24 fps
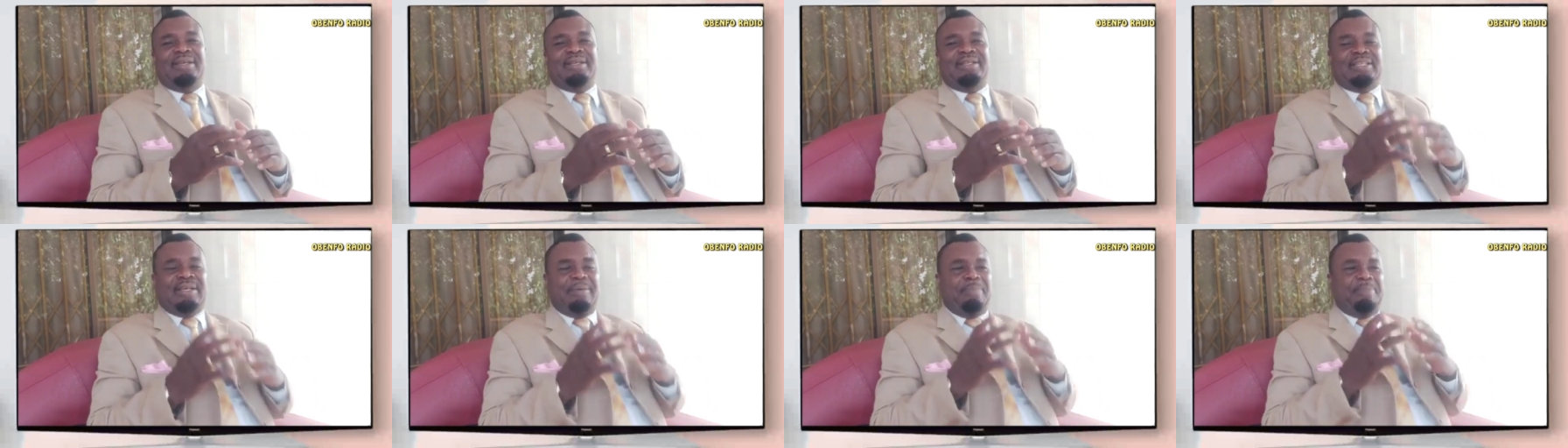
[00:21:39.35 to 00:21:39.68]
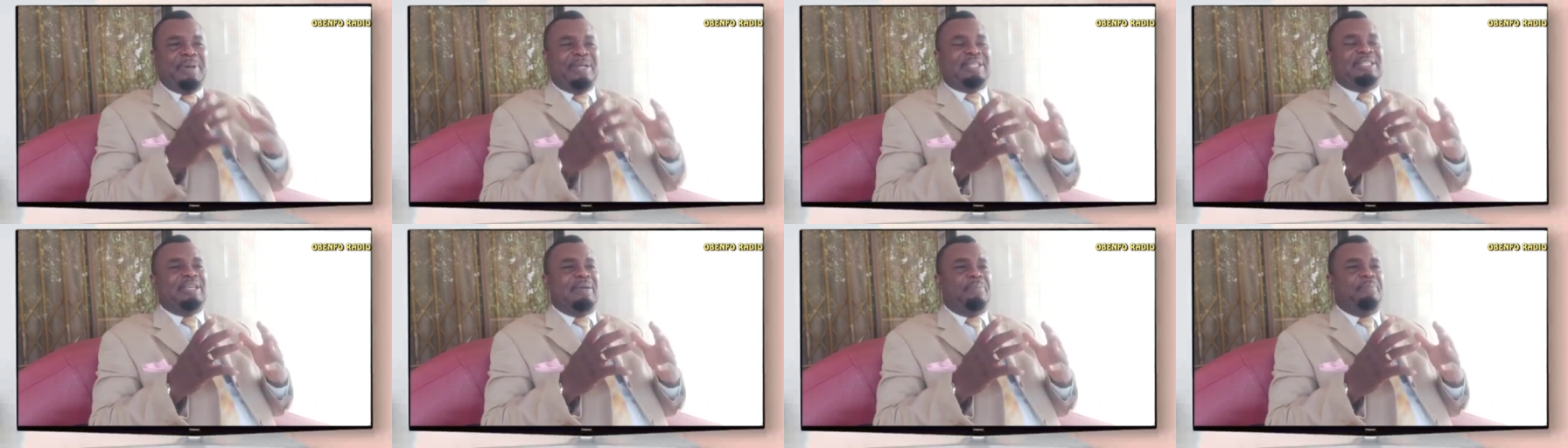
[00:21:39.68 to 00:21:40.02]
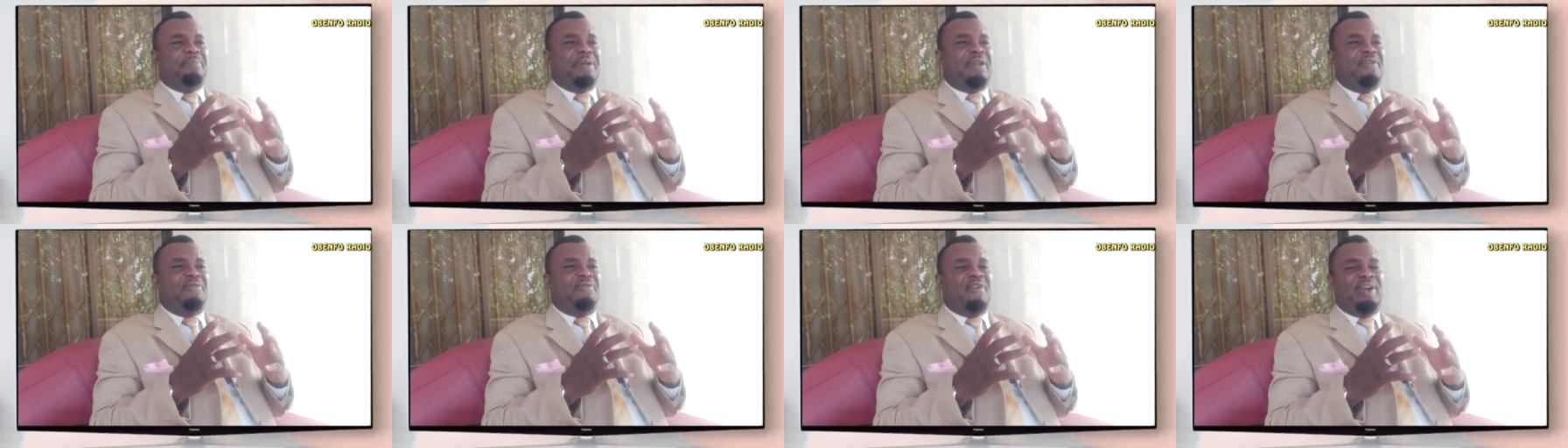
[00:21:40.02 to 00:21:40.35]
Sebastian
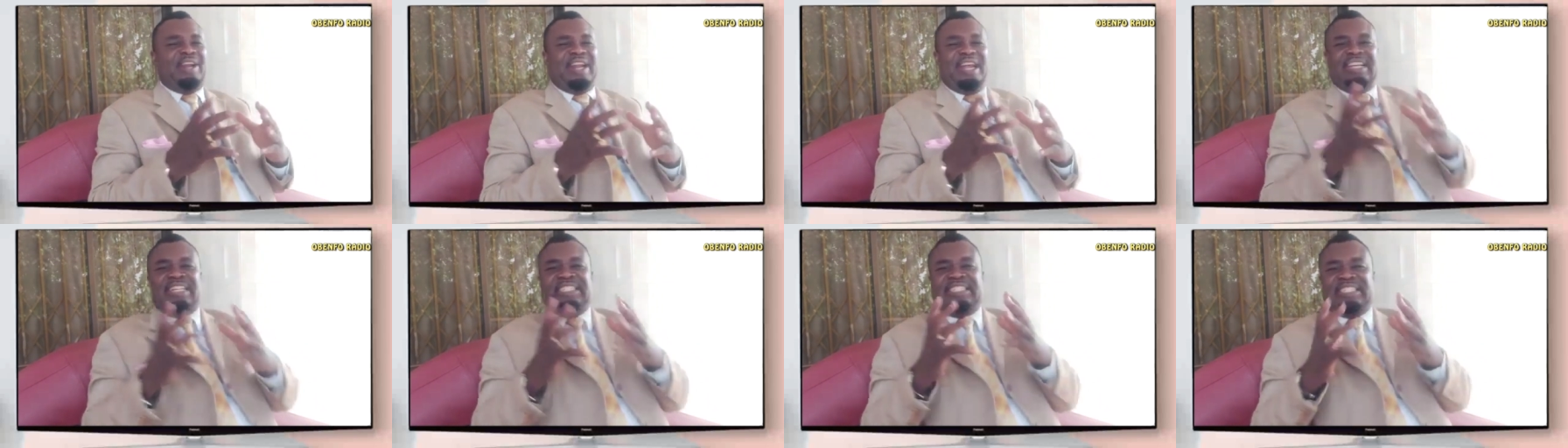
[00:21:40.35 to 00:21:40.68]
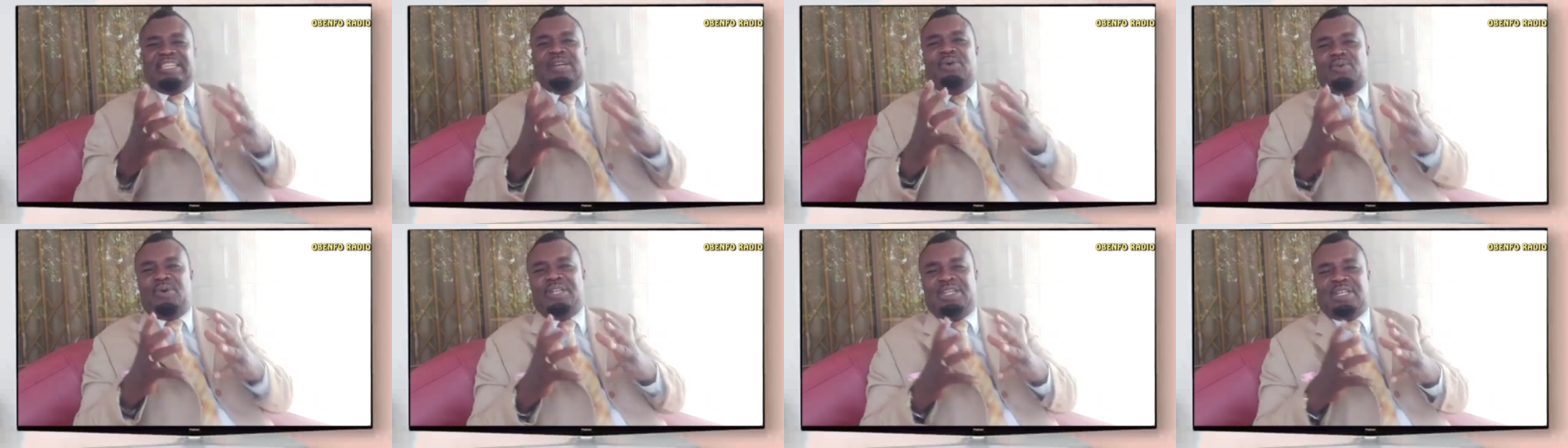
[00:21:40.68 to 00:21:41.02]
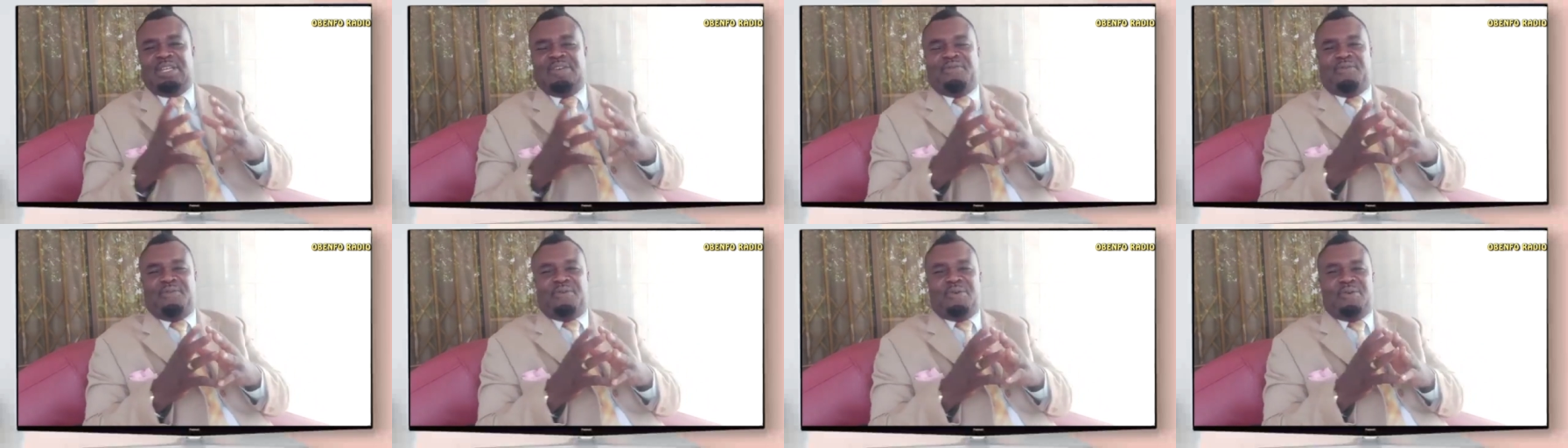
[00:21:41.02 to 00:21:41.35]
Penifone and Tia would
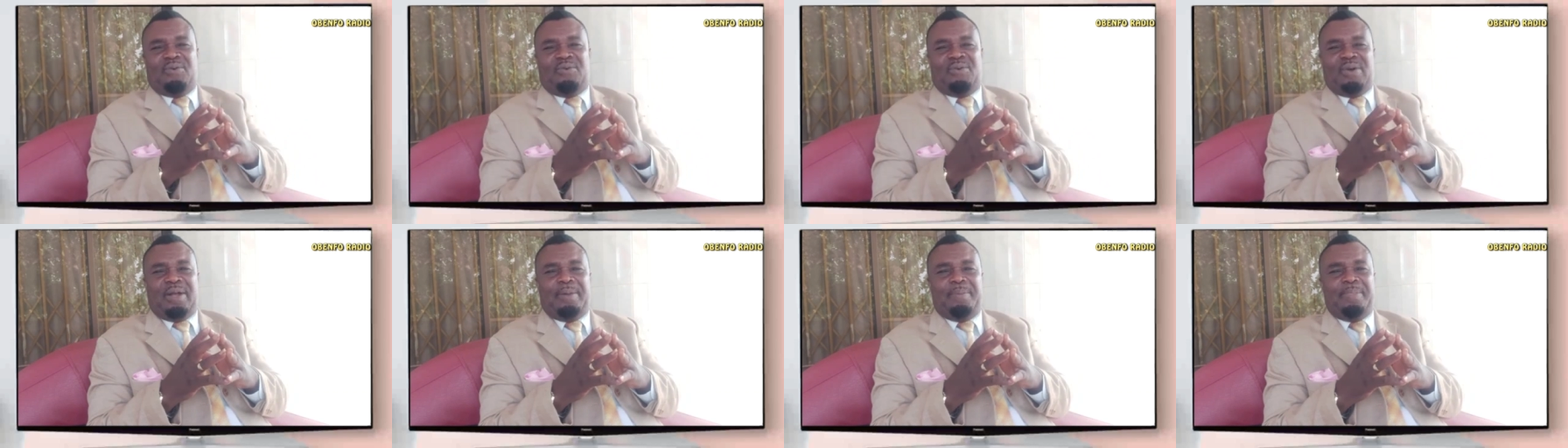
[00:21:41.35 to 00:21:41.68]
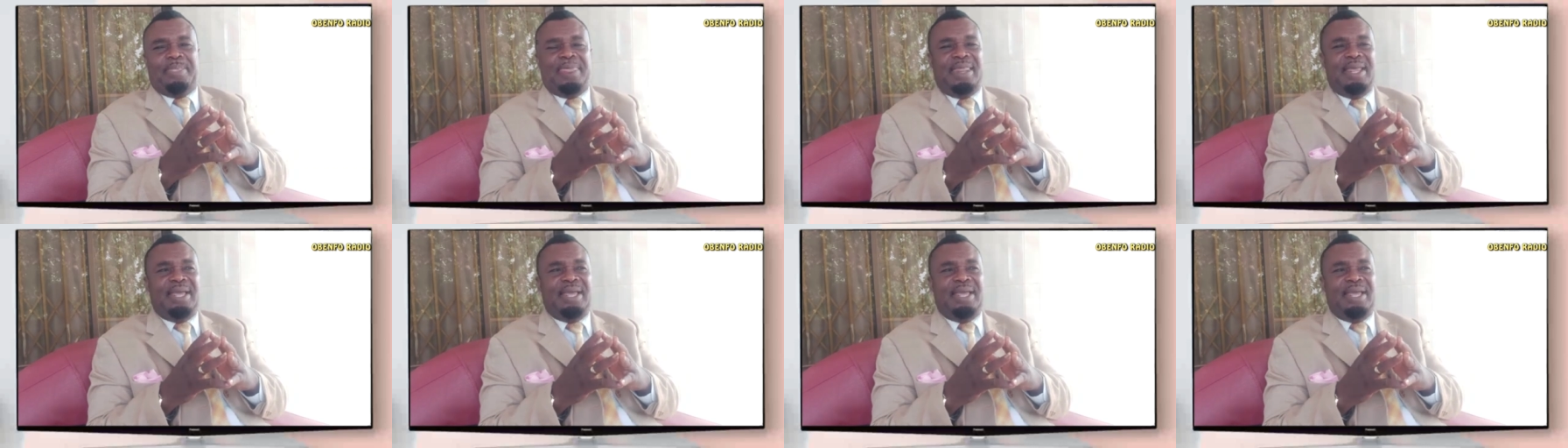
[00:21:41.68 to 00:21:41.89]
give for no.